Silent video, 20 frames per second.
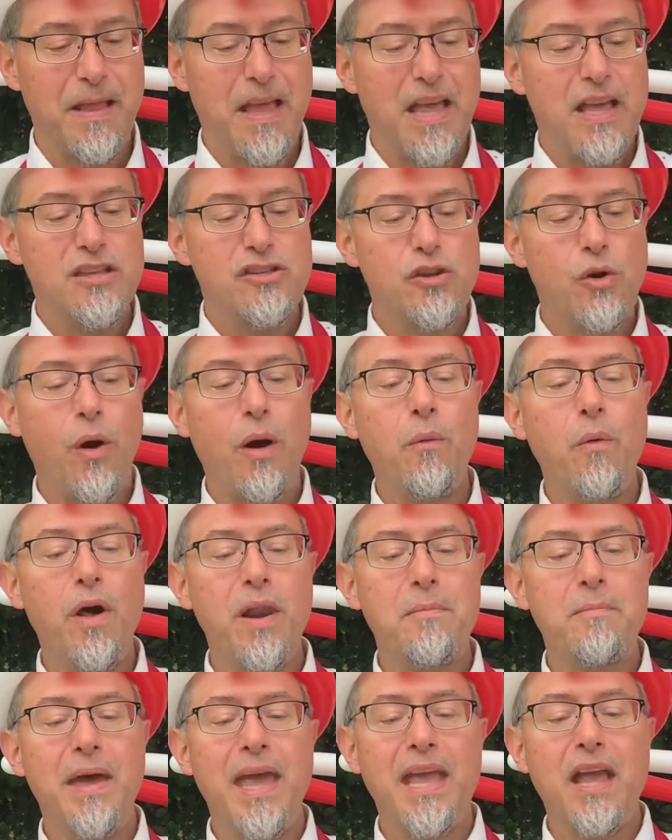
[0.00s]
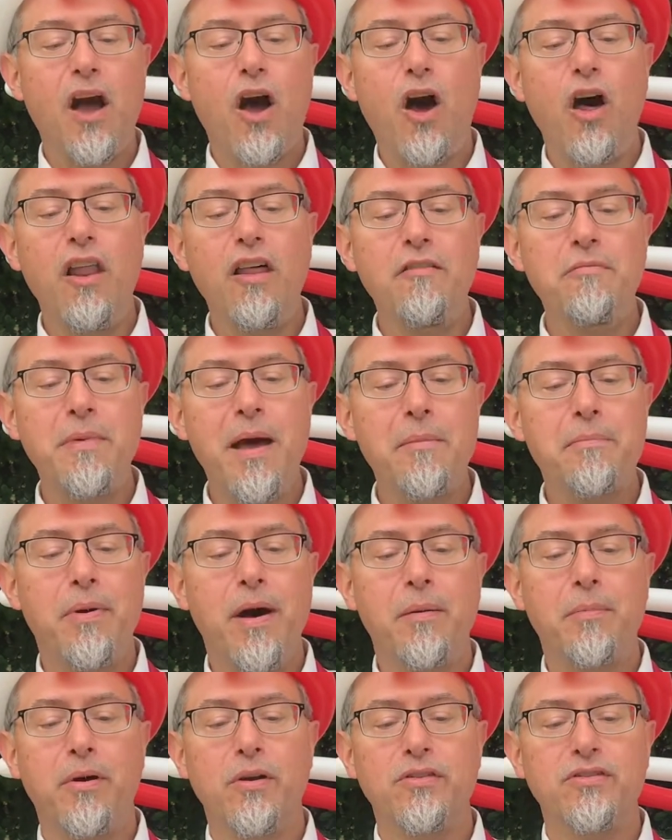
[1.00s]
So I want to make all of my
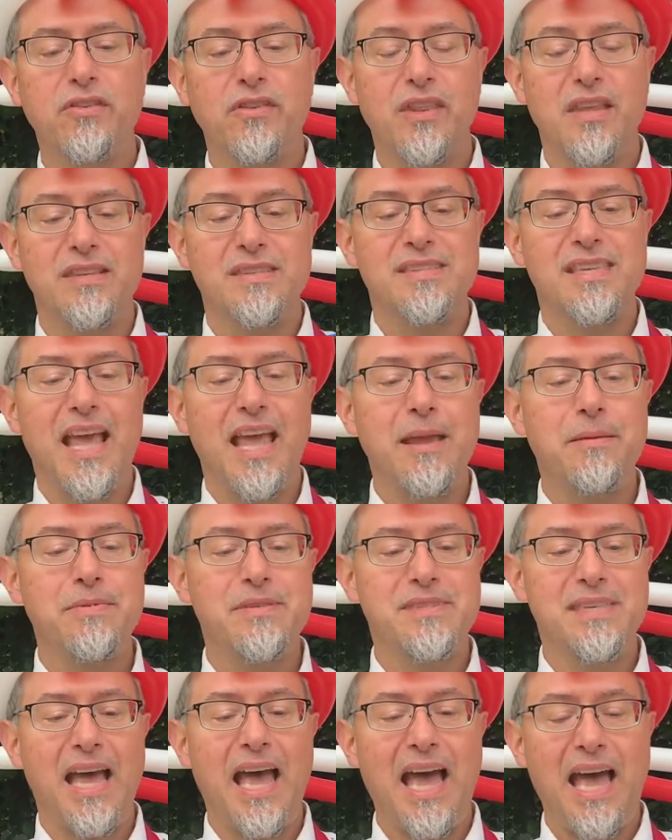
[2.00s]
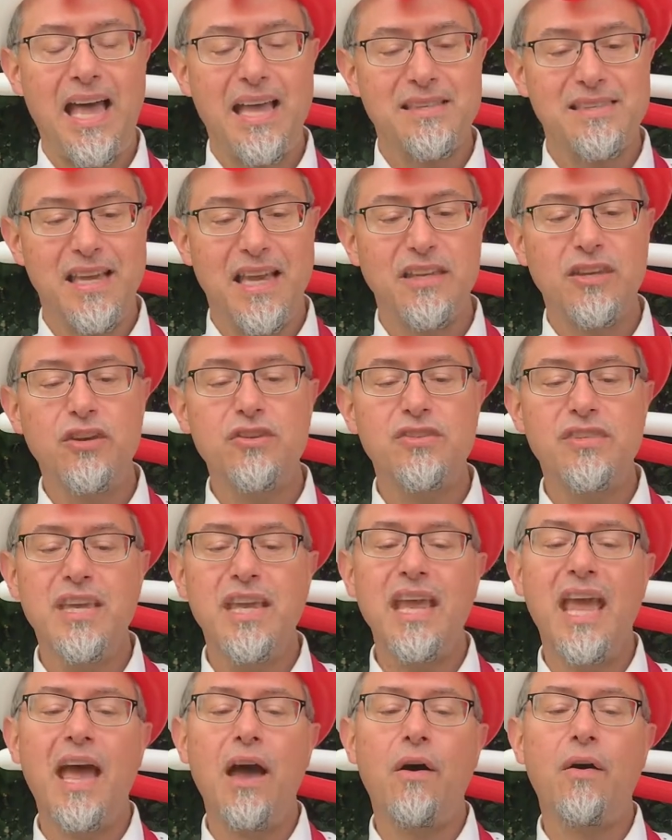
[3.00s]
bubbles the same size. And you see
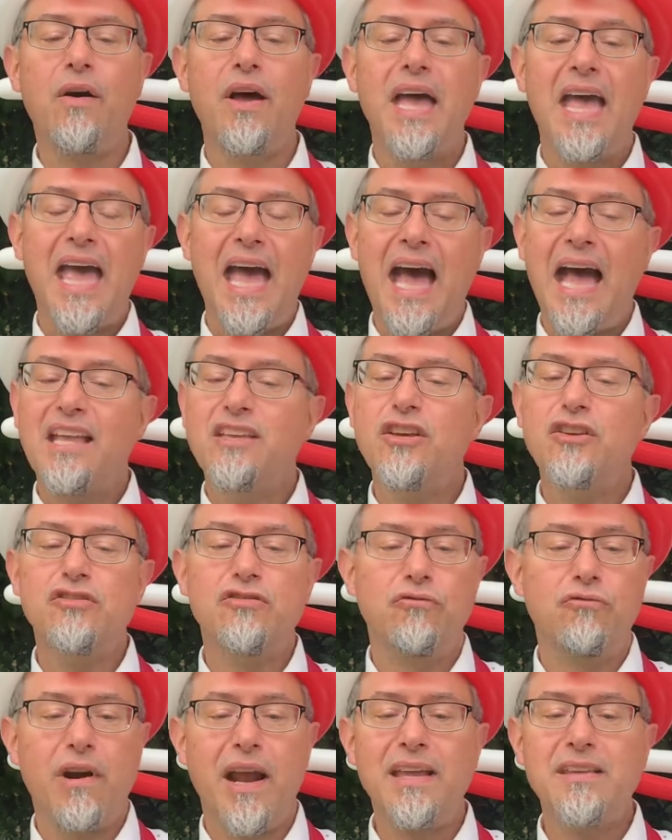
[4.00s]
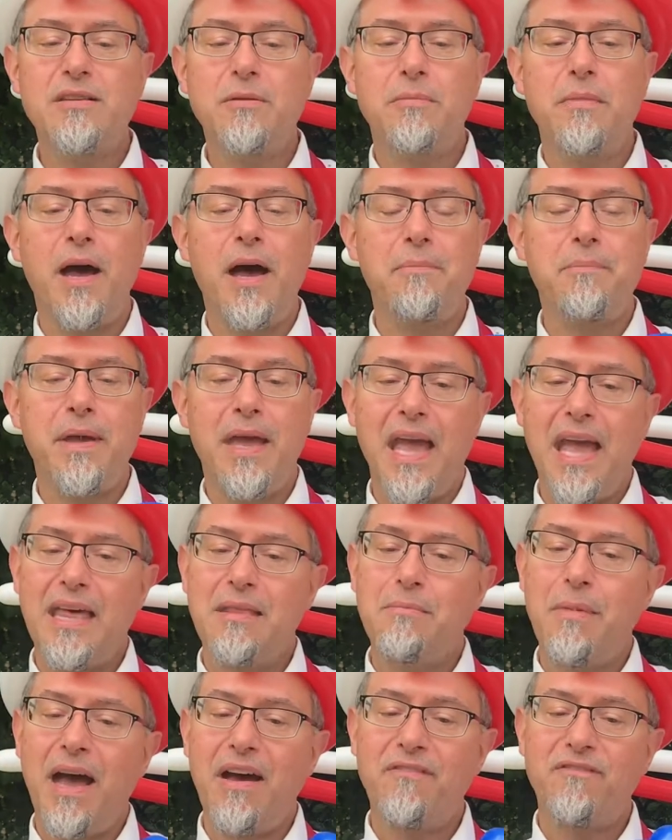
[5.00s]
how I just raise them up and
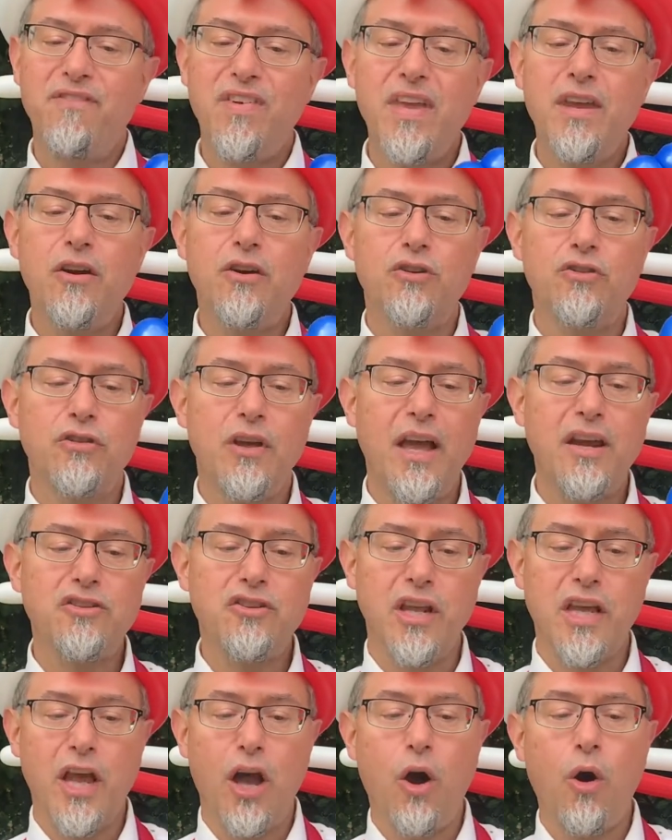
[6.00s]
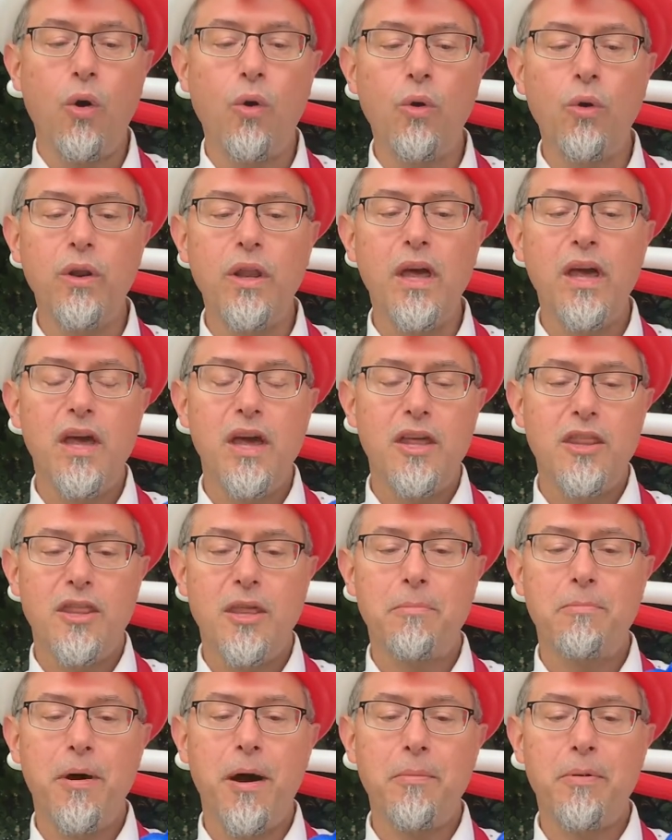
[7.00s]
my fingers actually hold the
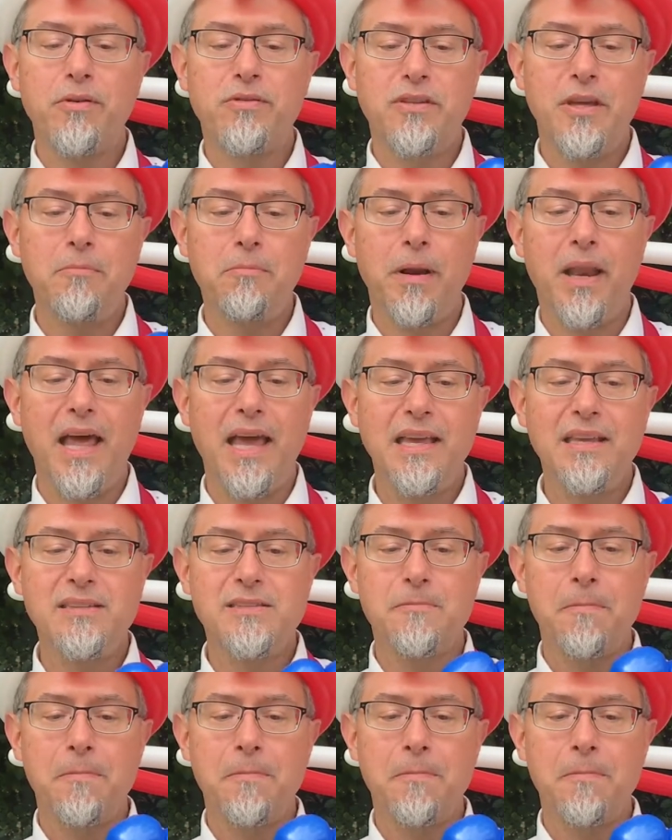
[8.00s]
bubbles in place.